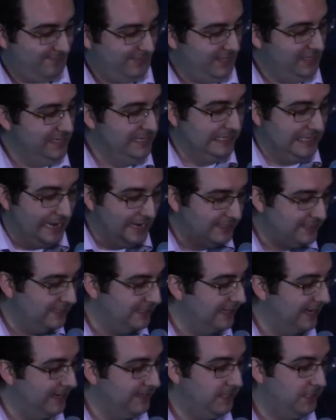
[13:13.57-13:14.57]
in
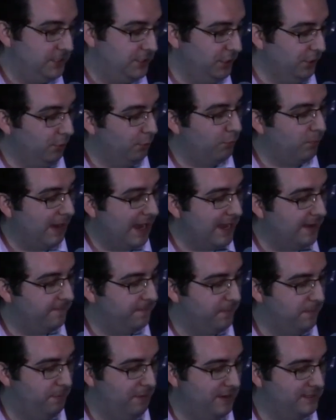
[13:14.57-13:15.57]
1992, ran for
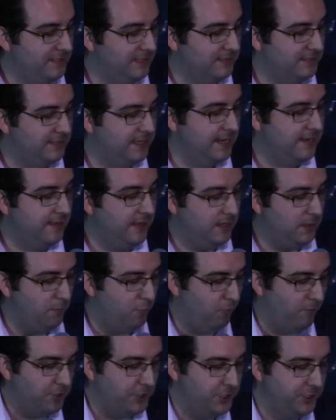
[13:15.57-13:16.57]
president saying that
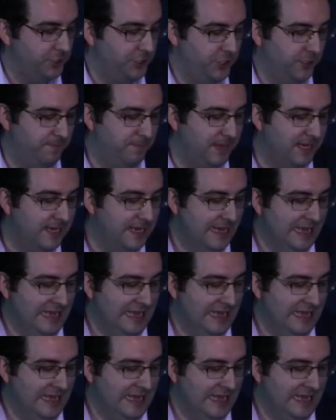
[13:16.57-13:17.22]
abortion should be